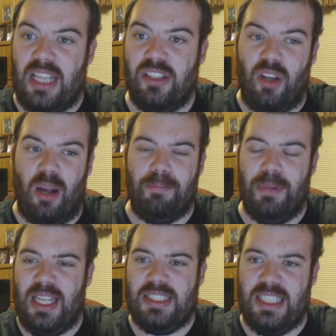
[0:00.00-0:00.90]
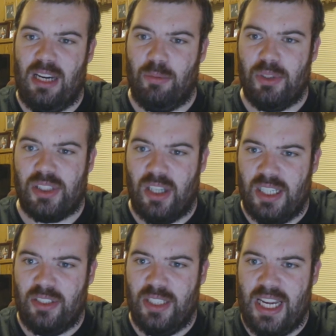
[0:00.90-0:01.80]
and you're like, bloody hell, what's
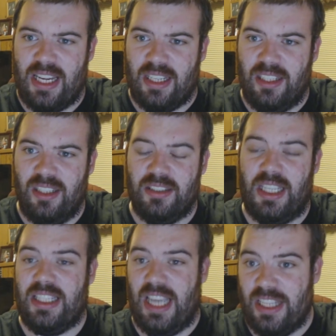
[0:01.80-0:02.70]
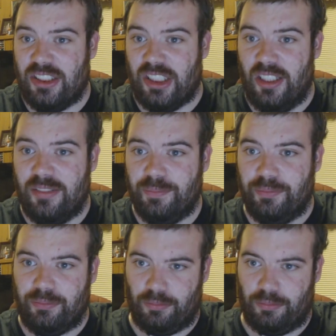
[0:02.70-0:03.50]
going on here? They catch her,